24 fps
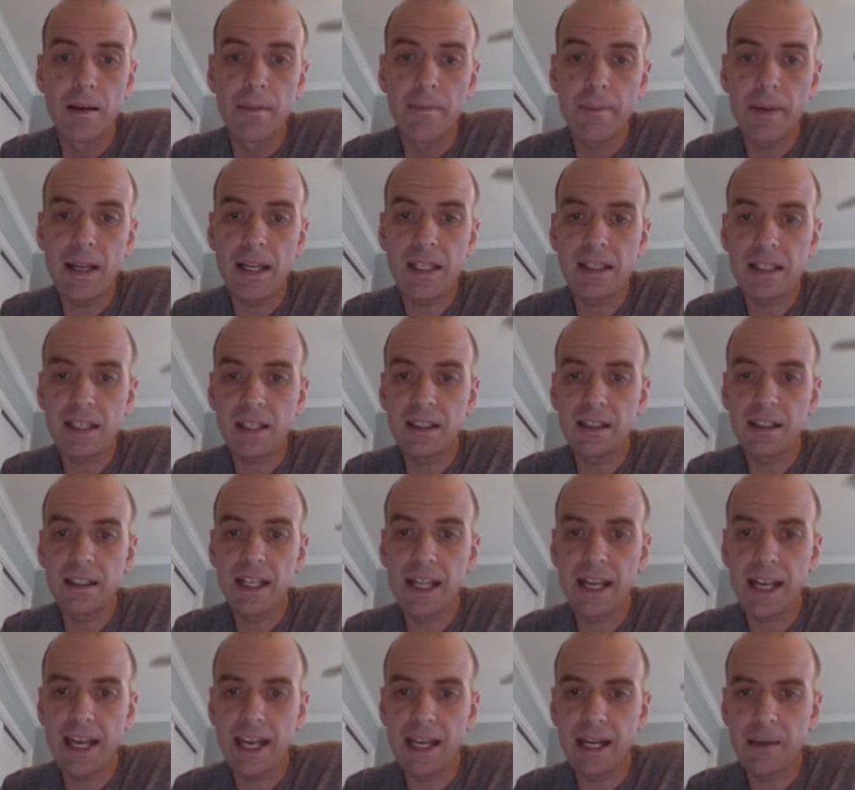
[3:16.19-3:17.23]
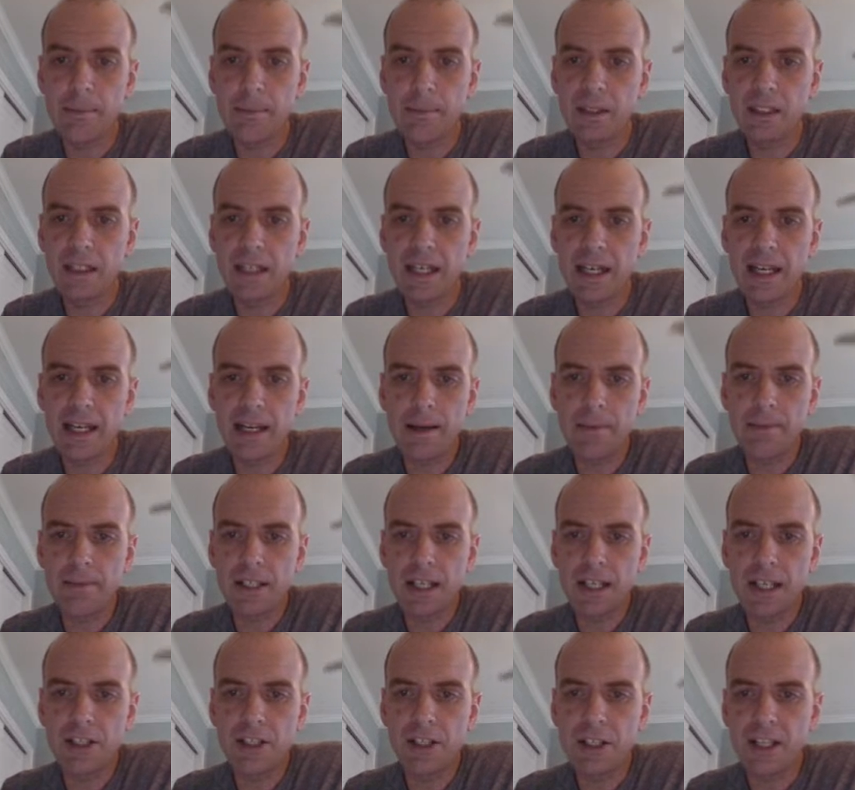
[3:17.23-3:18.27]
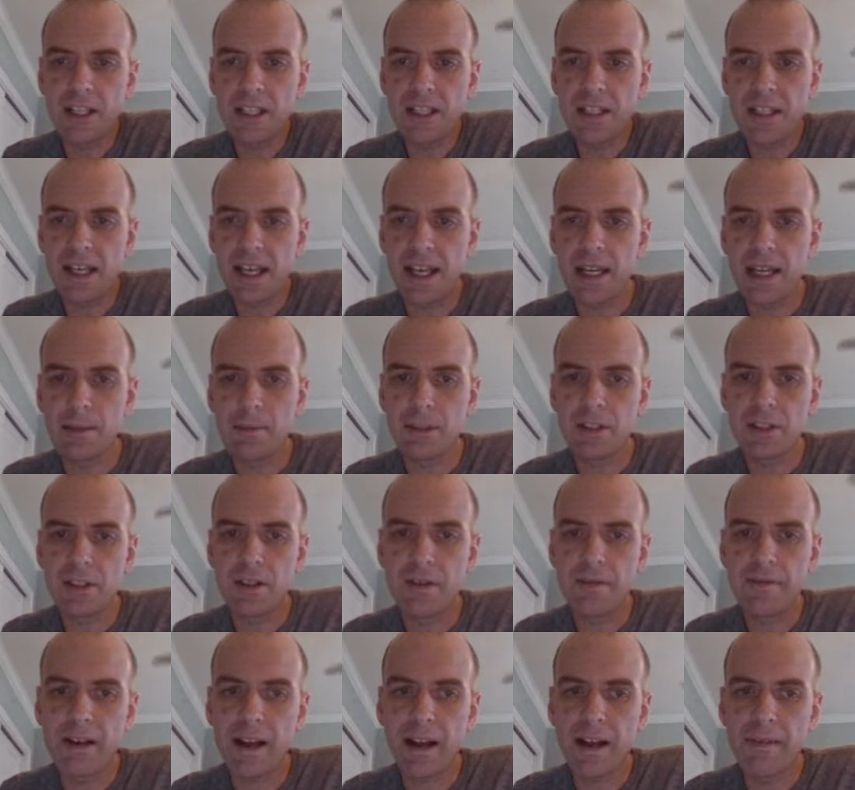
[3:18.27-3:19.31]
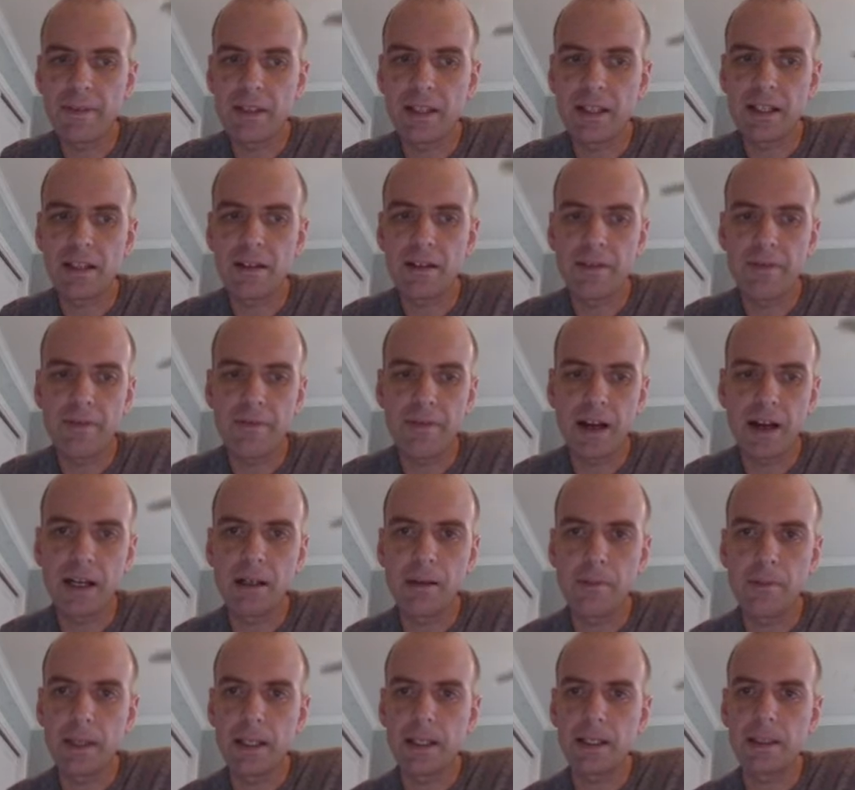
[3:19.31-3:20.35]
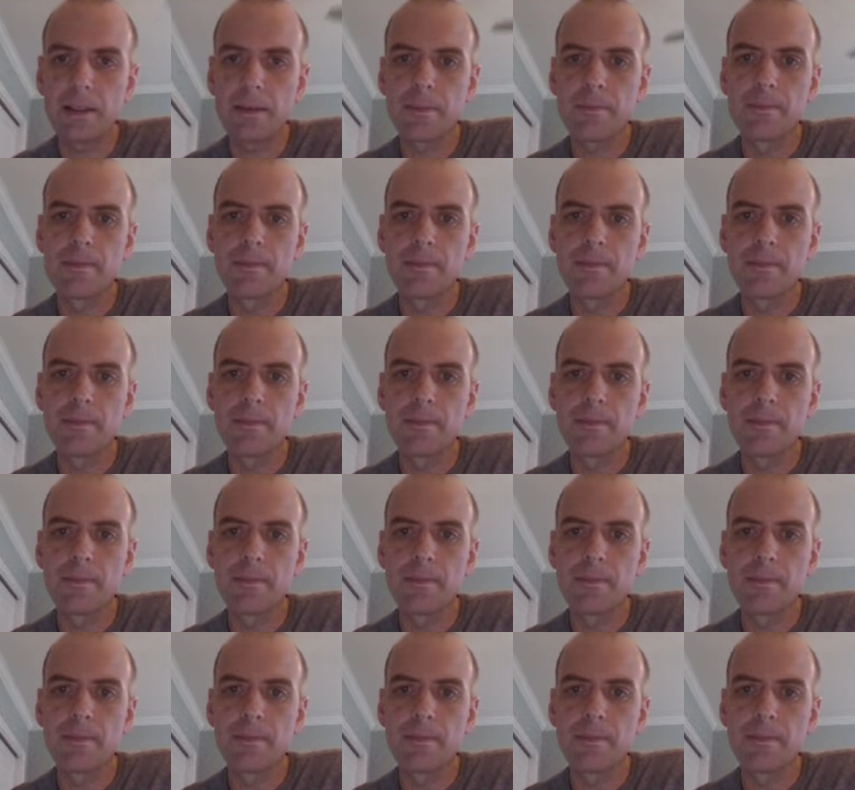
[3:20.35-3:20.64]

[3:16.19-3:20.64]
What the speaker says: Basically, animal adaptation is animals surviving their environment.